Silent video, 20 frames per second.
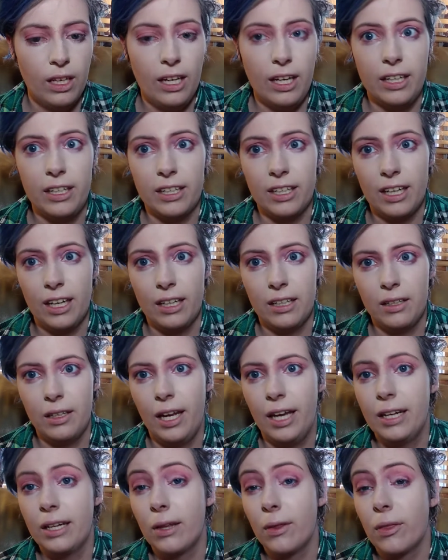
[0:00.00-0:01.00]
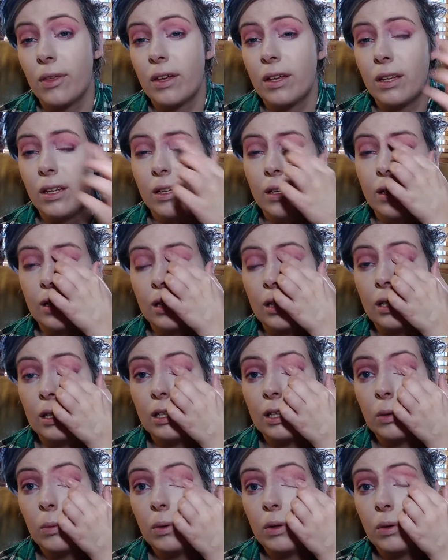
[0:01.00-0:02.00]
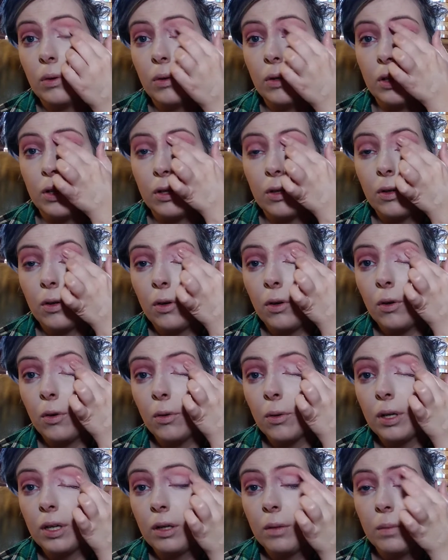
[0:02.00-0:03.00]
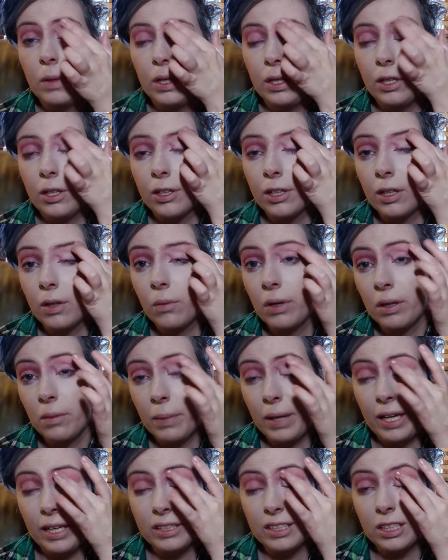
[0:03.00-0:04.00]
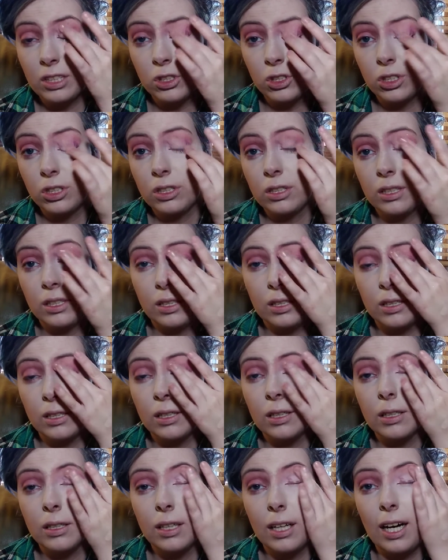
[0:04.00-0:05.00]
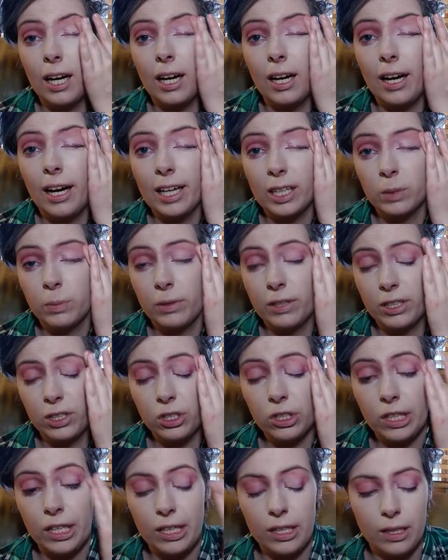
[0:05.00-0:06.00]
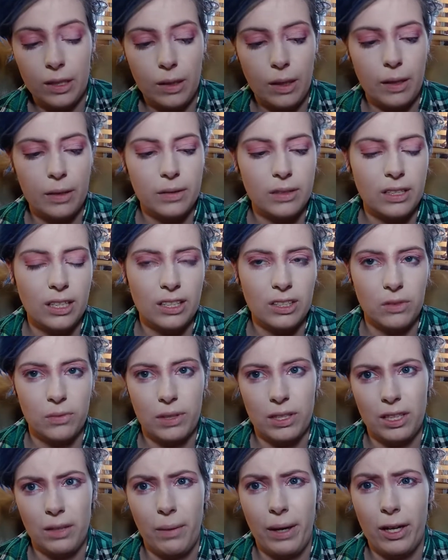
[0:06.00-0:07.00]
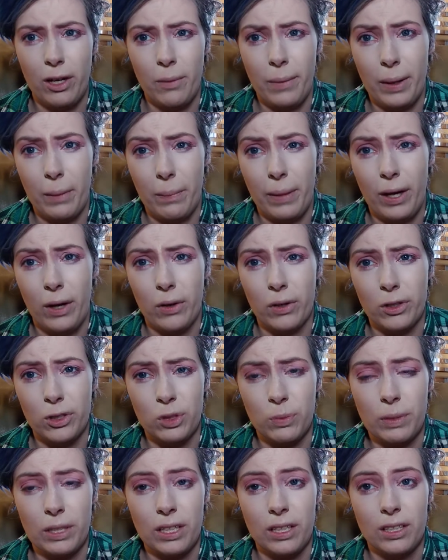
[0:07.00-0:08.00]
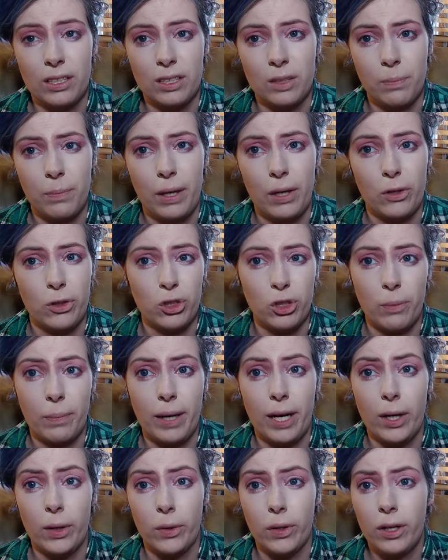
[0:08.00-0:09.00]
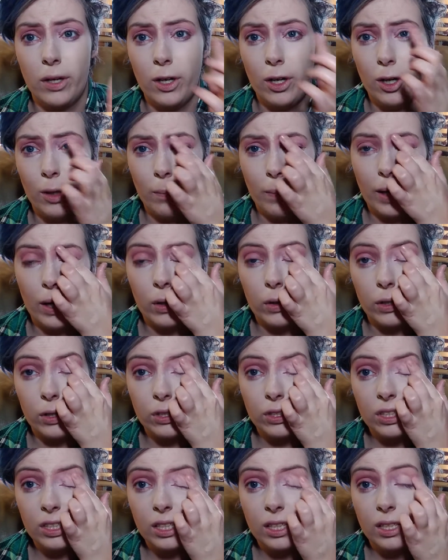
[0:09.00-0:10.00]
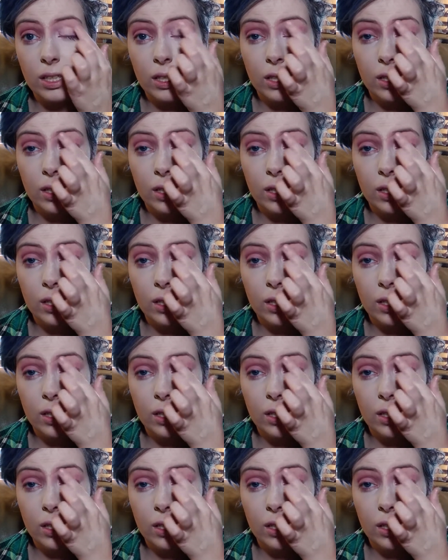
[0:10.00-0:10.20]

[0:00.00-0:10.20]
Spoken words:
And again, anything liquid or cream, you're going to want to pay attention to the expiration date. It doesn't really matter about powders because powders are powders.